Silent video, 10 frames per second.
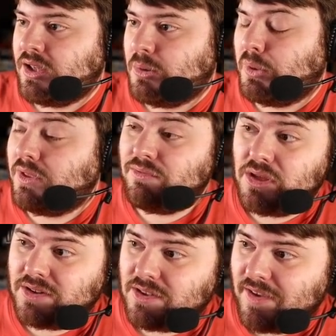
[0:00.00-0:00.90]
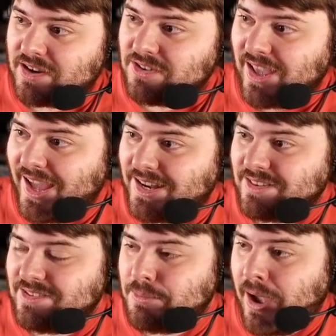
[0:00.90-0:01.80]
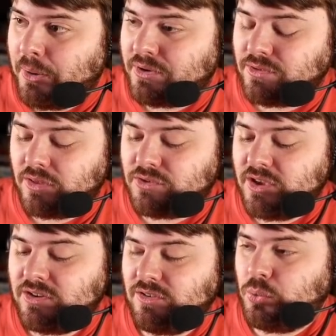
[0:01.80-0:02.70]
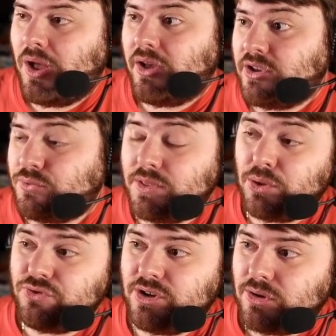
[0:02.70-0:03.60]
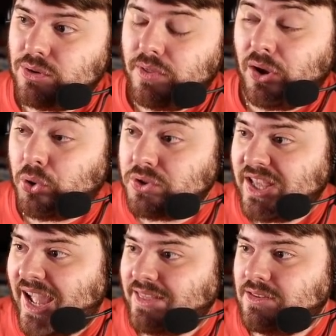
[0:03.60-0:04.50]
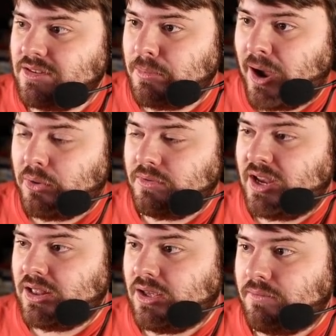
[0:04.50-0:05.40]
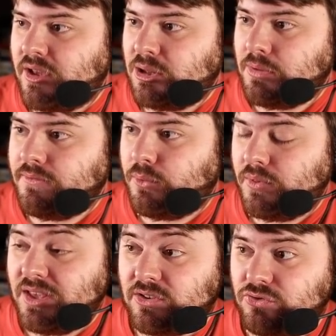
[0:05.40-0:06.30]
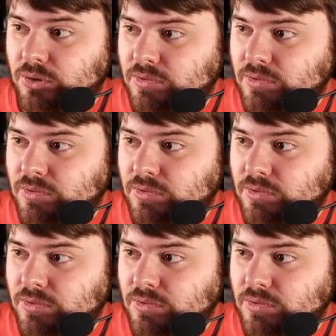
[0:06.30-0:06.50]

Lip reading: what they've done is they've actually added Z-Power to other stages as well. Because for the Ultra Goku, they only had the Z-Power daily available for the extreme